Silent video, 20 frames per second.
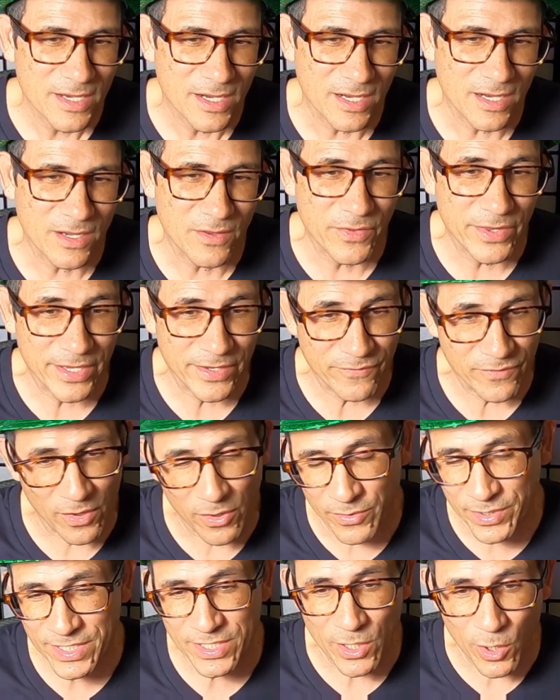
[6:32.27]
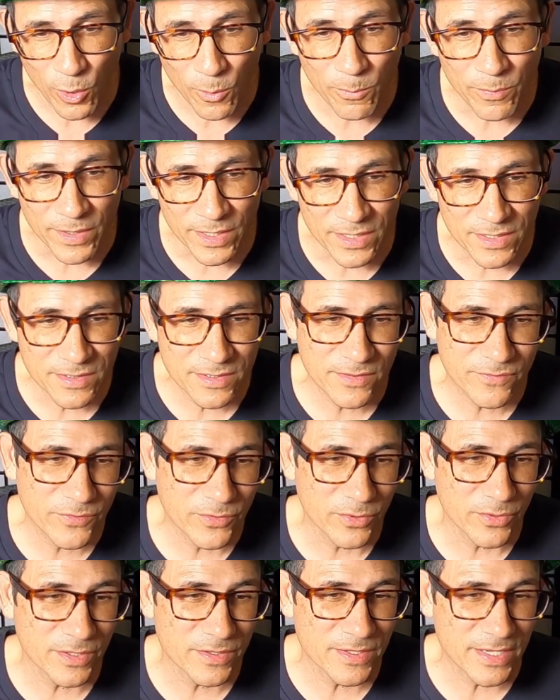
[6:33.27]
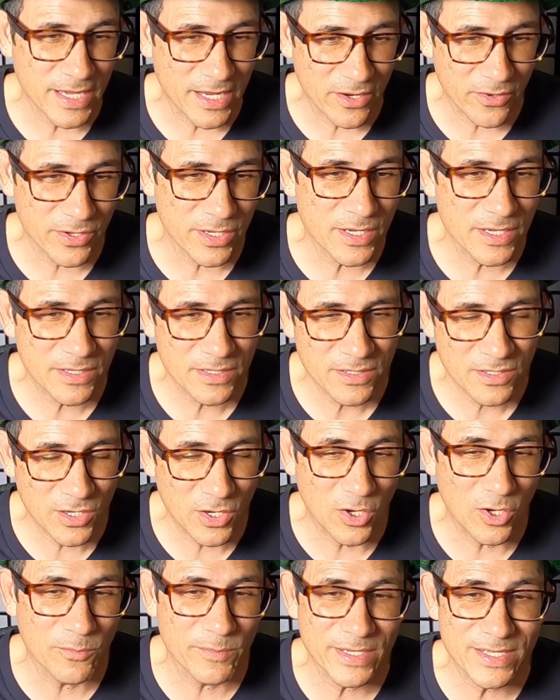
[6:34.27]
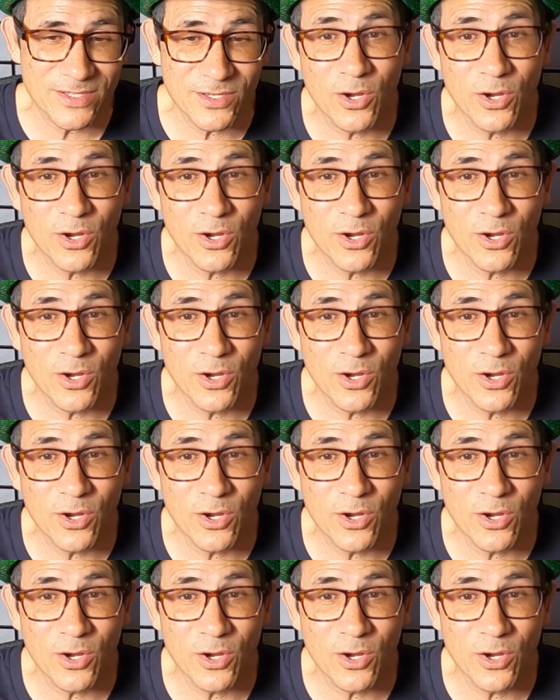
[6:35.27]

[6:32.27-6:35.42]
Uh, they've already opened. If you're in the area, call me.